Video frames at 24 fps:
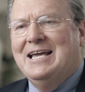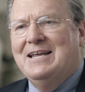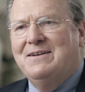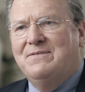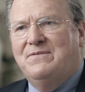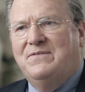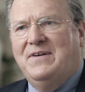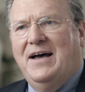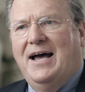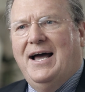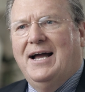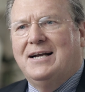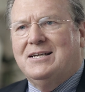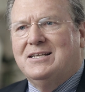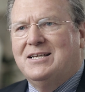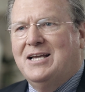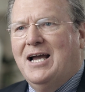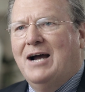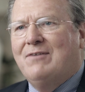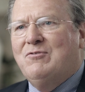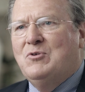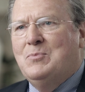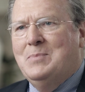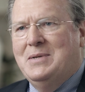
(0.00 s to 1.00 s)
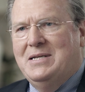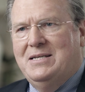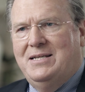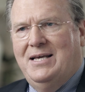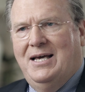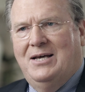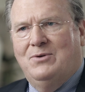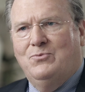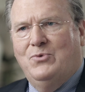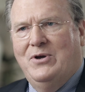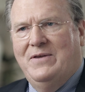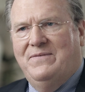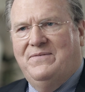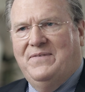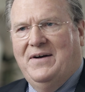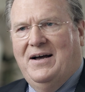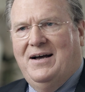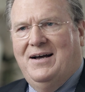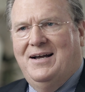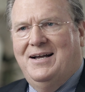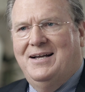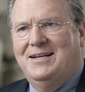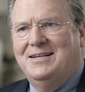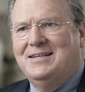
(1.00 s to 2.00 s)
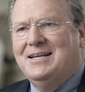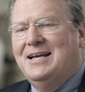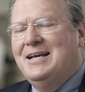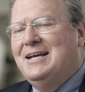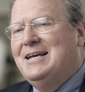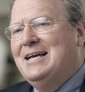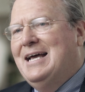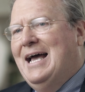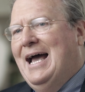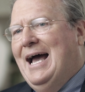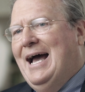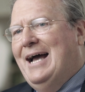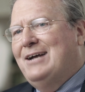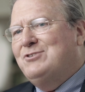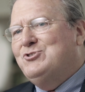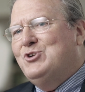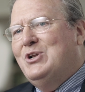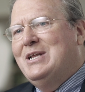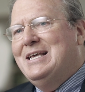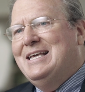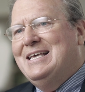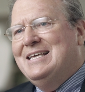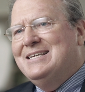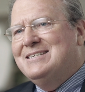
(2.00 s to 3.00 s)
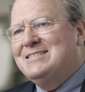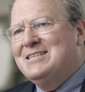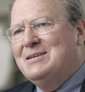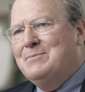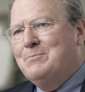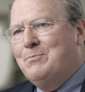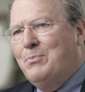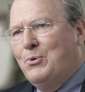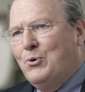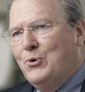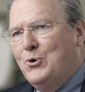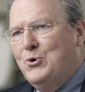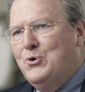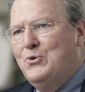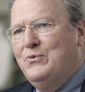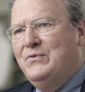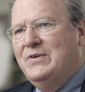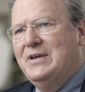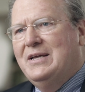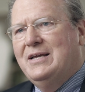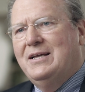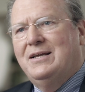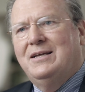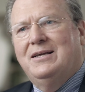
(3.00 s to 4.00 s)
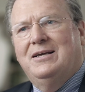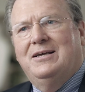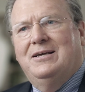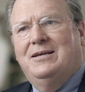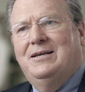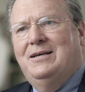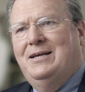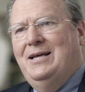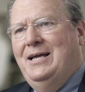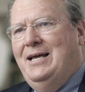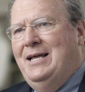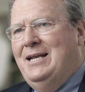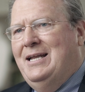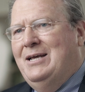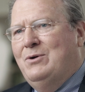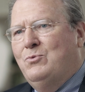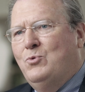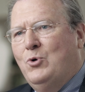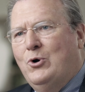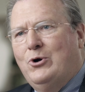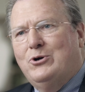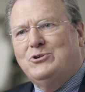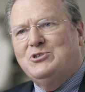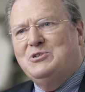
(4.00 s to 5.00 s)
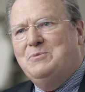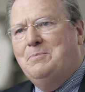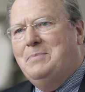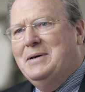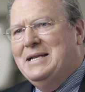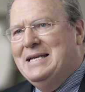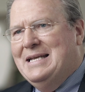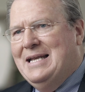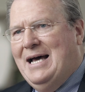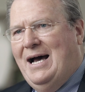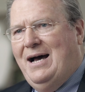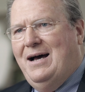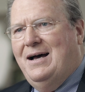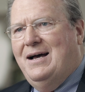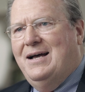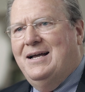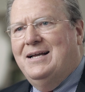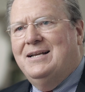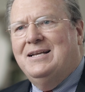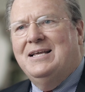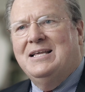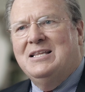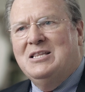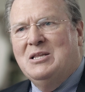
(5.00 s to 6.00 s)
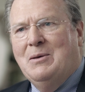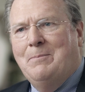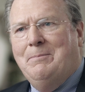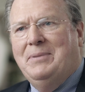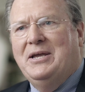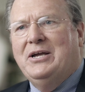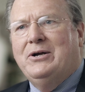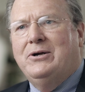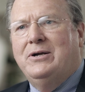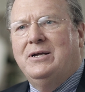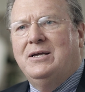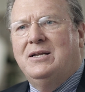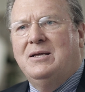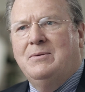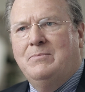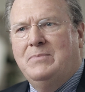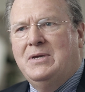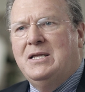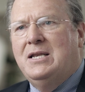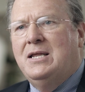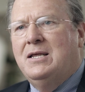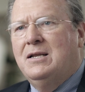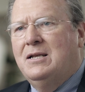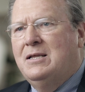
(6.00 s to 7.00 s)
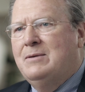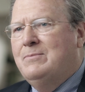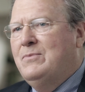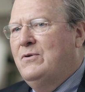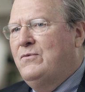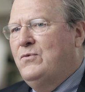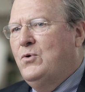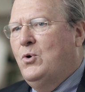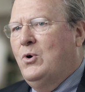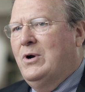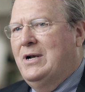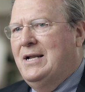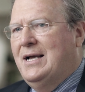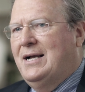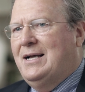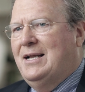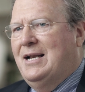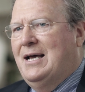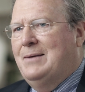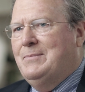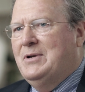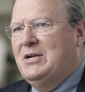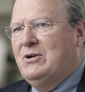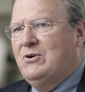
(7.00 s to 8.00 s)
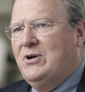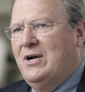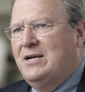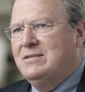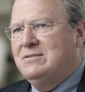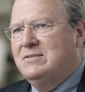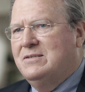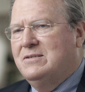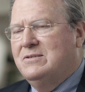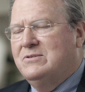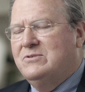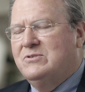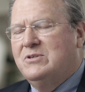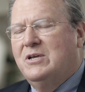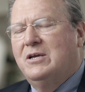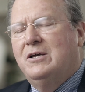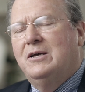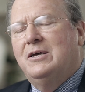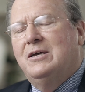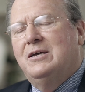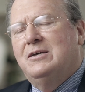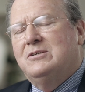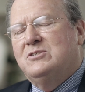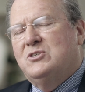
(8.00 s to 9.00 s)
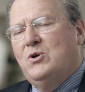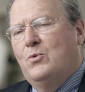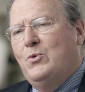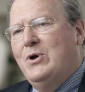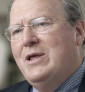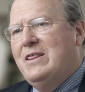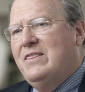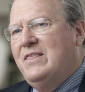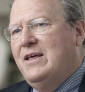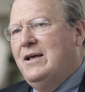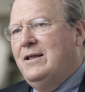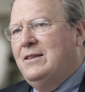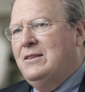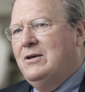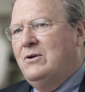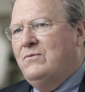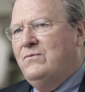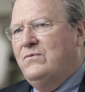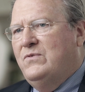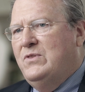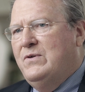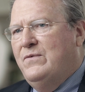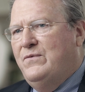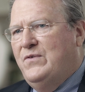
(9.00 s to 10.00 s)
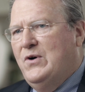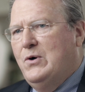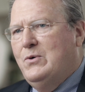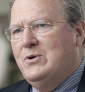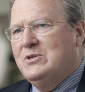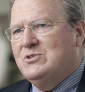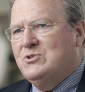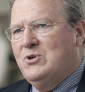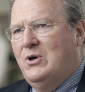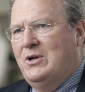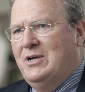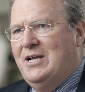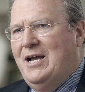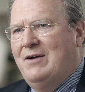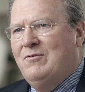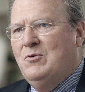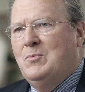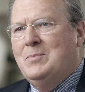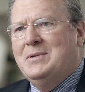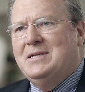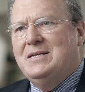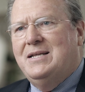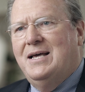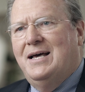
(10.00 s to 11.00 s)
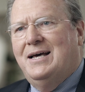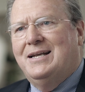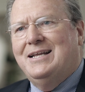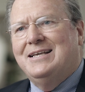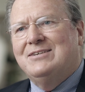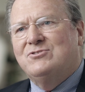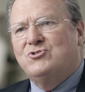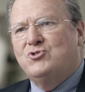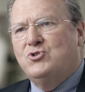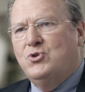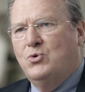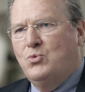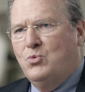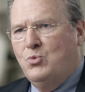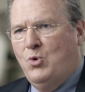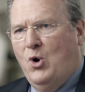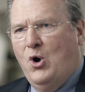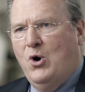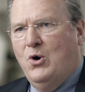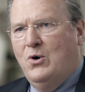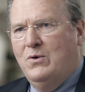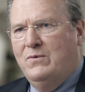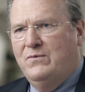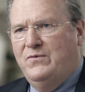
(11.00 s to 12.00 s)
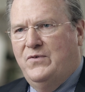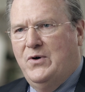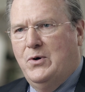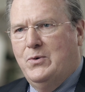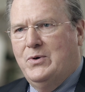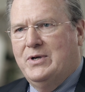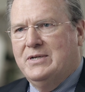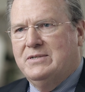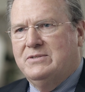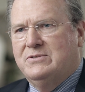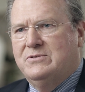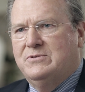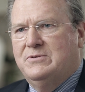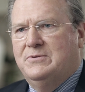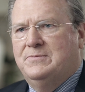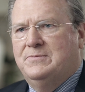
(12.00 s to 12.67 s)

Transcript: In fact, government debt, we find, actually is improving and at worst benign in the period immediately before an economic crisis. So we think the focus on government debt is the wrong focus.